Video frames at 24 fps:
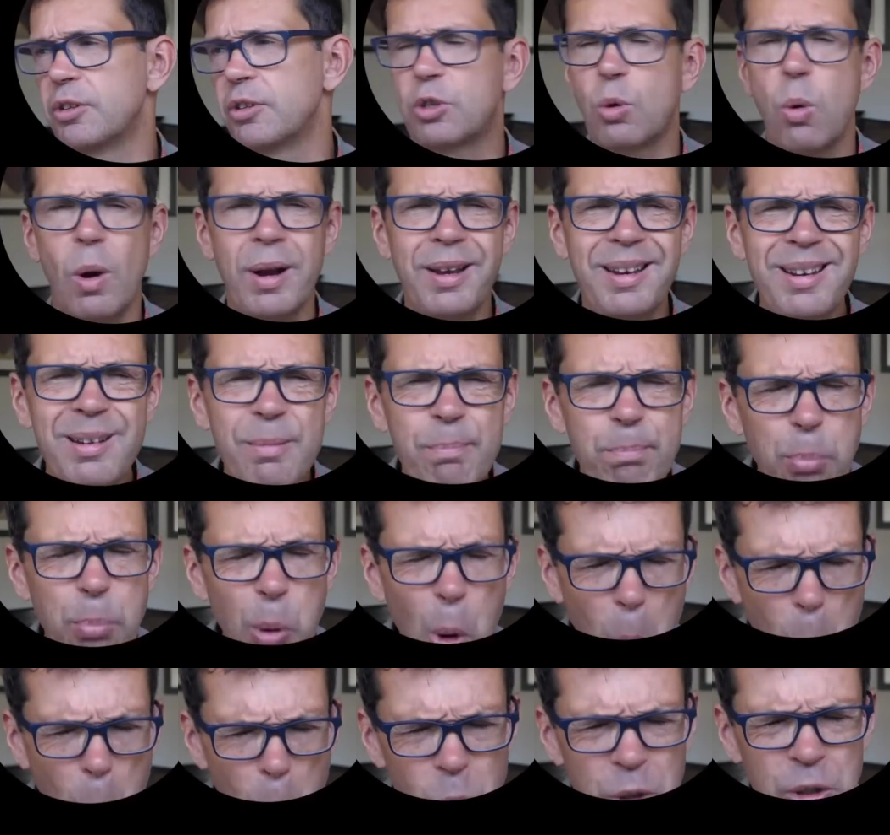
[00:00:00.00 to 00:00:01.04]
It's quite an
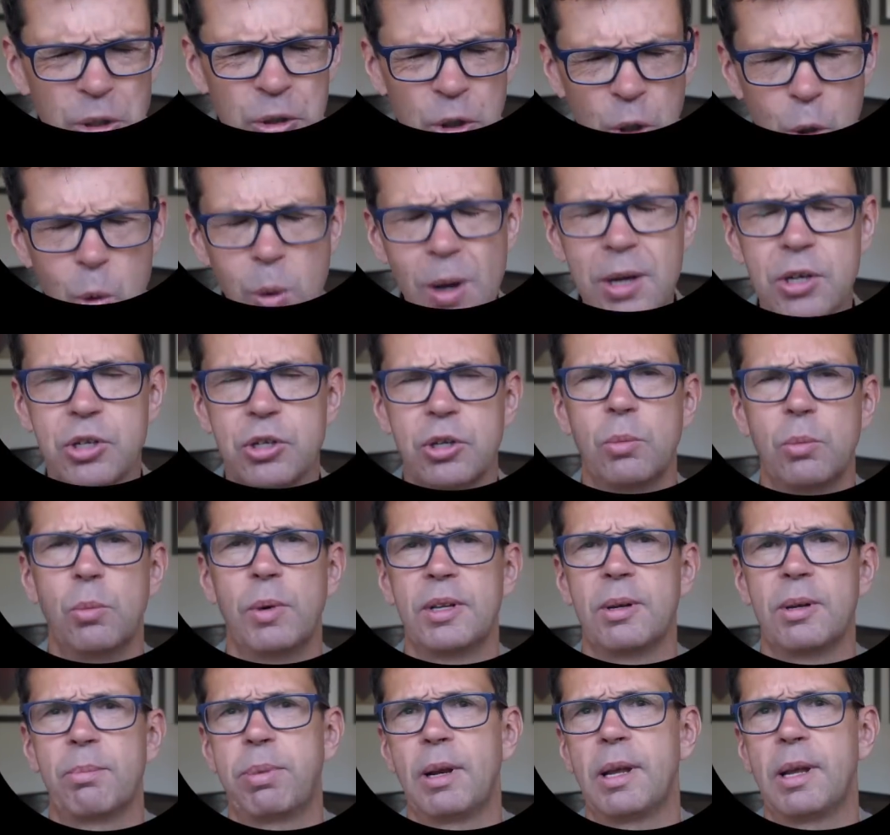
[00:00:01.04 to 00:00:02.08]
important question
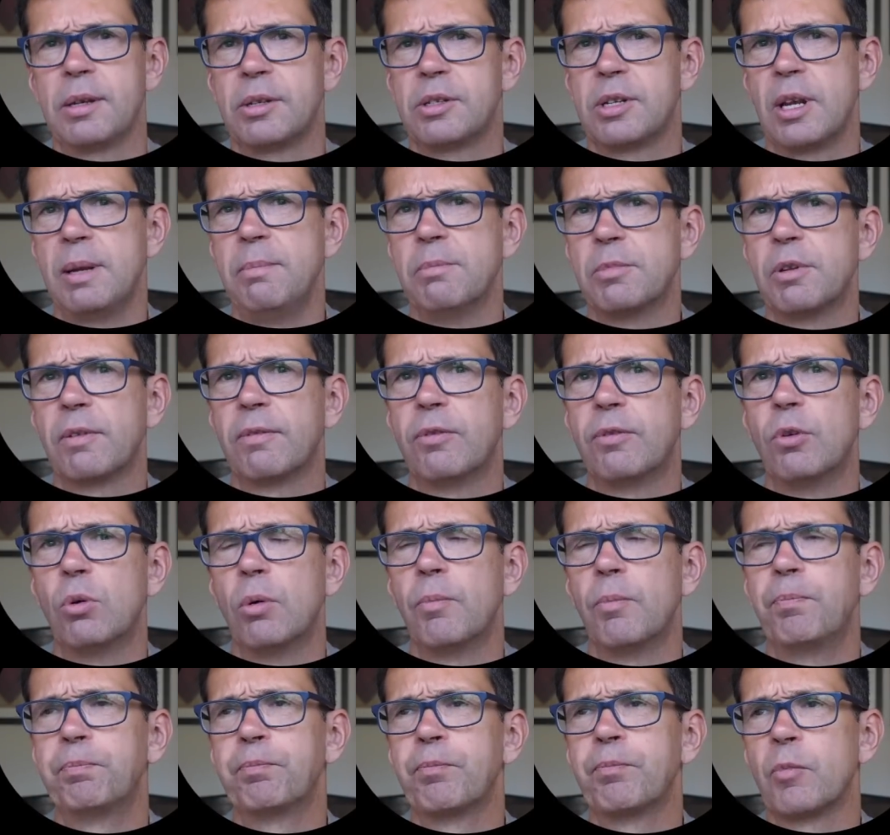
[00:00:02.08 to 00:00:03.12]
when you're playing teams of
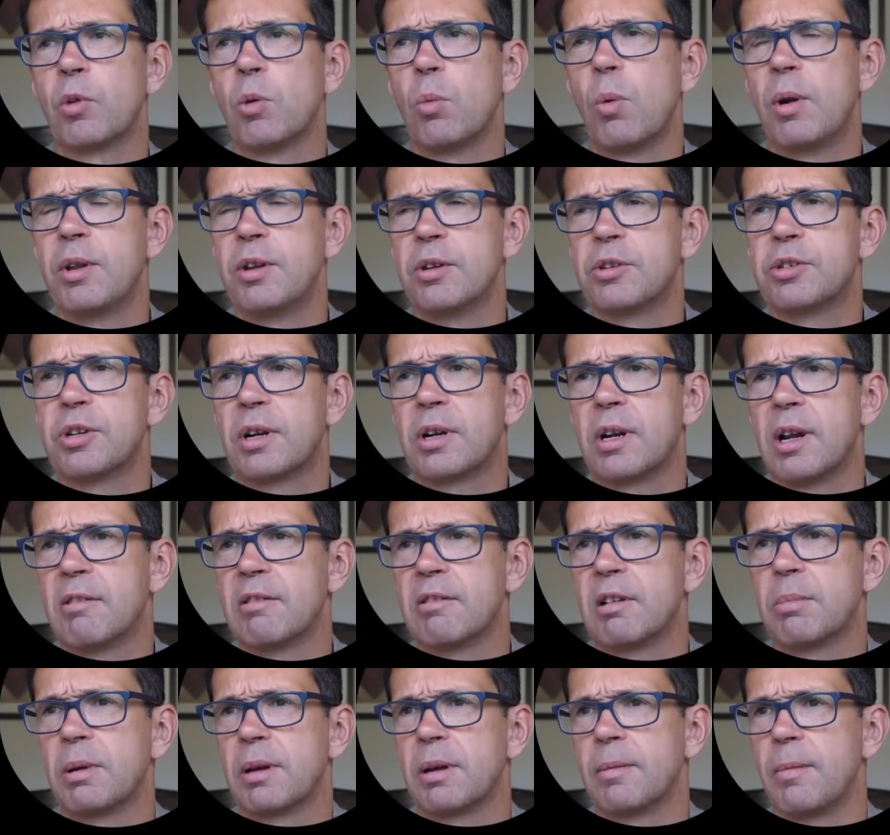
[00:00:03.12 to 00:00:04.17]
4, when you declare
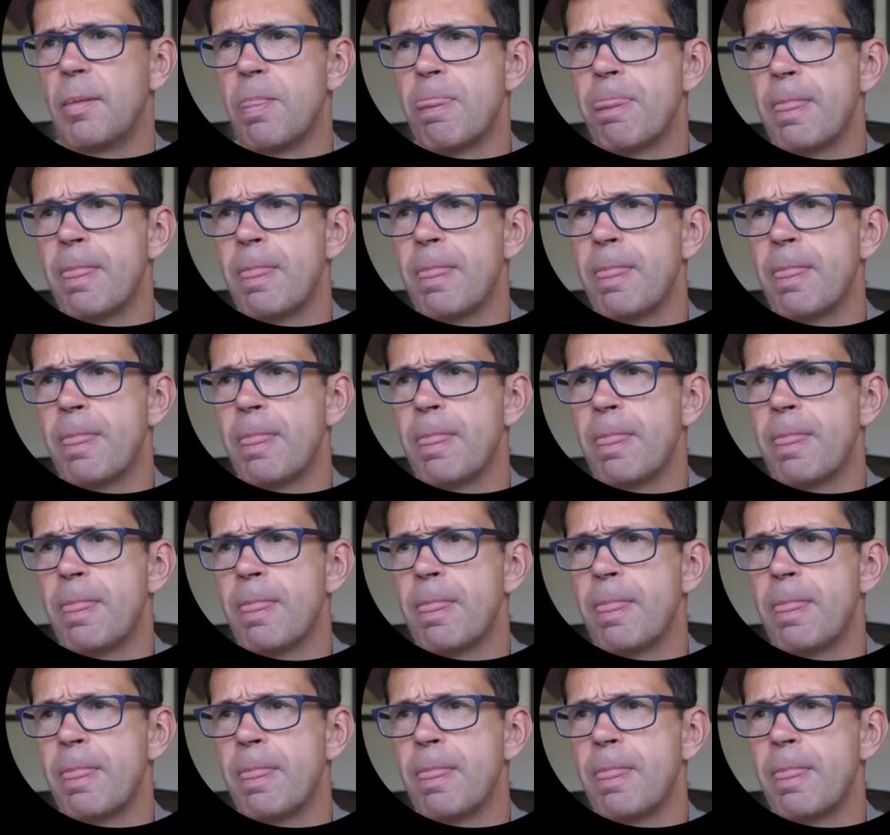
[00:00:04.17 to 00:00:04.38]
up.